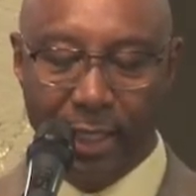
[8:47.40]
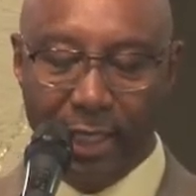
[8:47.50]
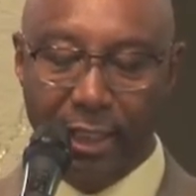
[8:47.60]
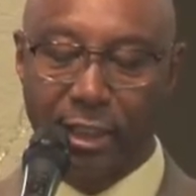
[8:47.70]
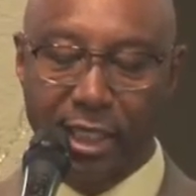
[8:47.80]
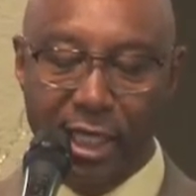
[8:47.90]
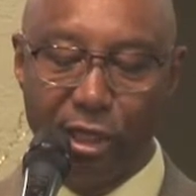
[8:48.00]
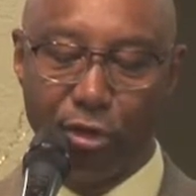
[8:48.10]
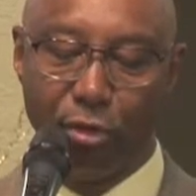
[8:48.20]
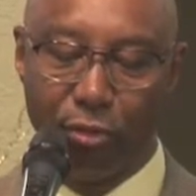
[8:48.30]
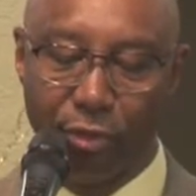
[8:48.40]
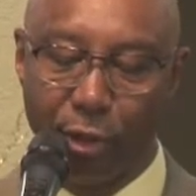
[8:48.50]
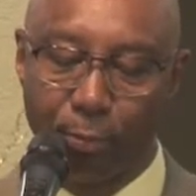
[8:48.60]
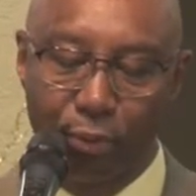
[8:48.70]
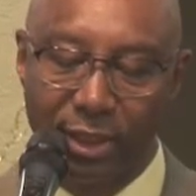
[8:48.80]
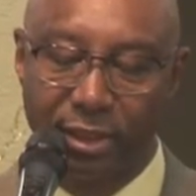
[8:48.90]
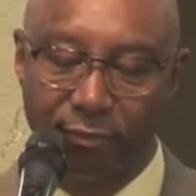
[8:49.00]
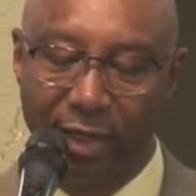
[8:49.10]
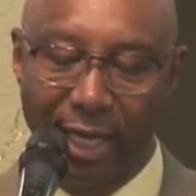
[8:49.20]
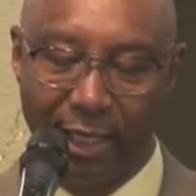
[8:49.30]
and killed the Prince
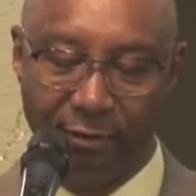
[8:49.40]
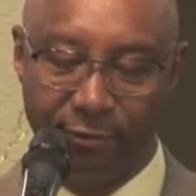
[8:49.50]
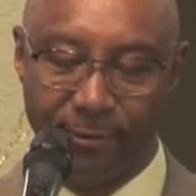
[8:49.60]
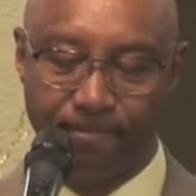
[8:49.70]
of Life,